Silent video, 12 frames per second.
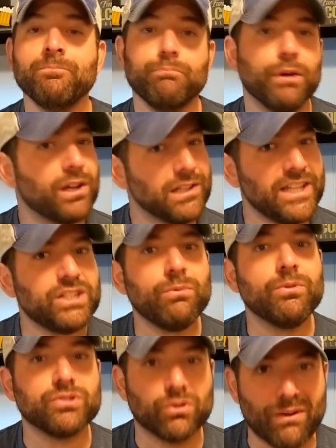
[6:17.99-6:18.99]
But
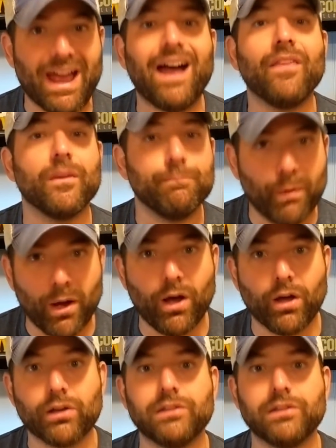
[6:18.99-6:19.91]
Calitro was around the ball.